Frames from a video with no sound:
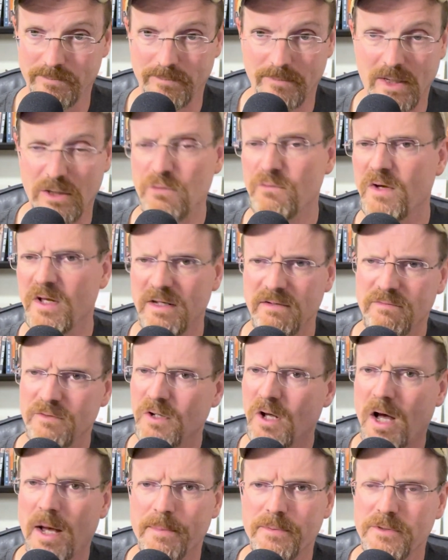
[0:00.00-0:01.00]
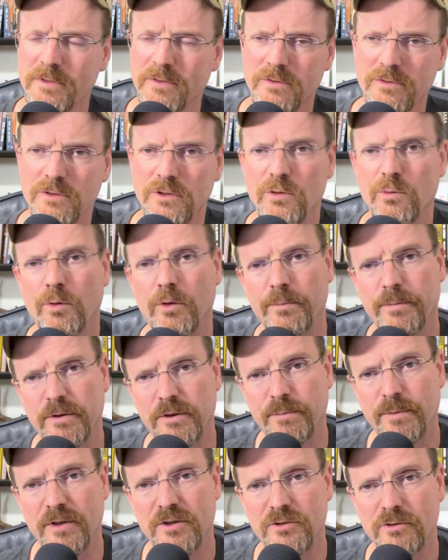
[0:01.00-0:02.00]
And you've got even options. Do you want to put the
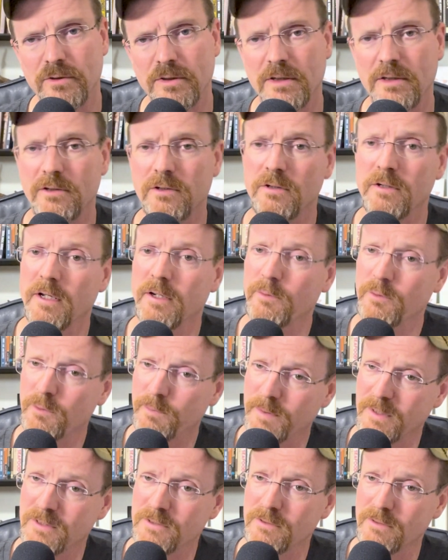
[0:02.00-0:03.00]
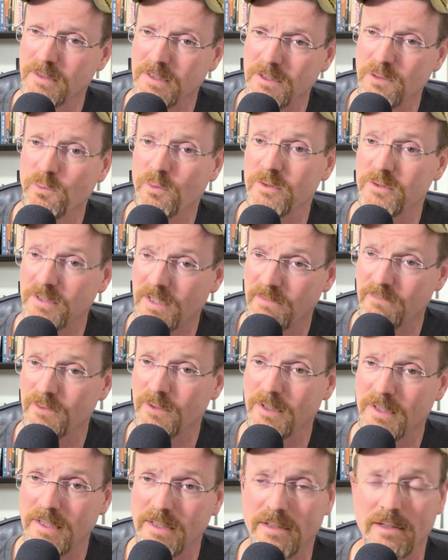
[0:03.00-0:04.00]
picture in? Do you not want the picture in? You want to save your
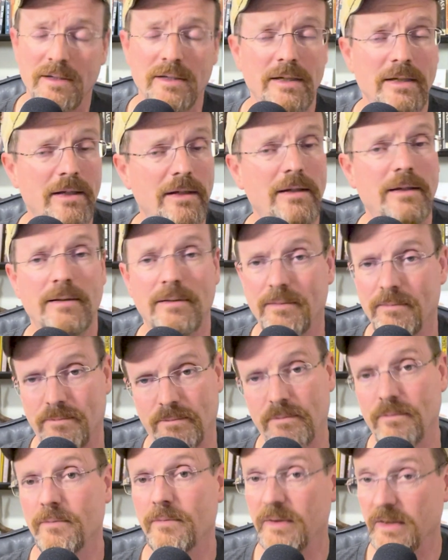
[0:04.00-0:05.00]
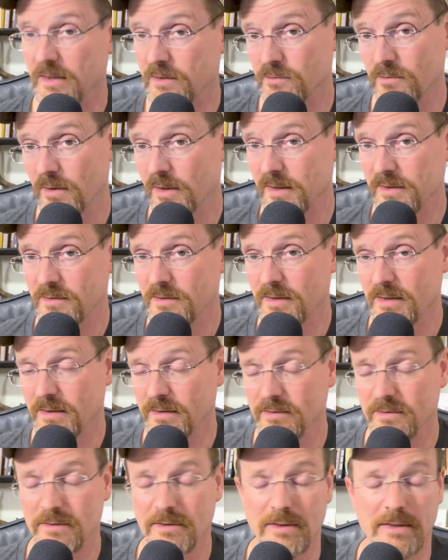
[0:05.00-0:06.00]
ink? These are nice
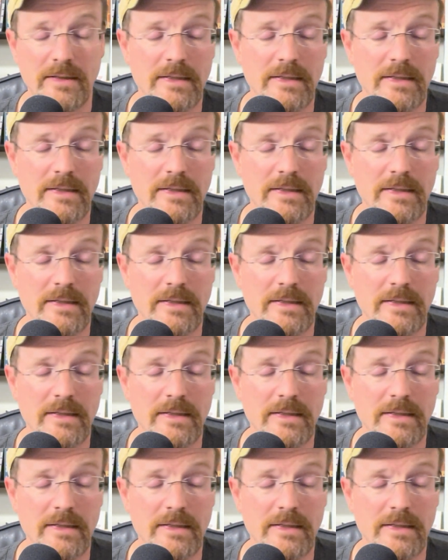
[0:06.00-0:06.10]
things.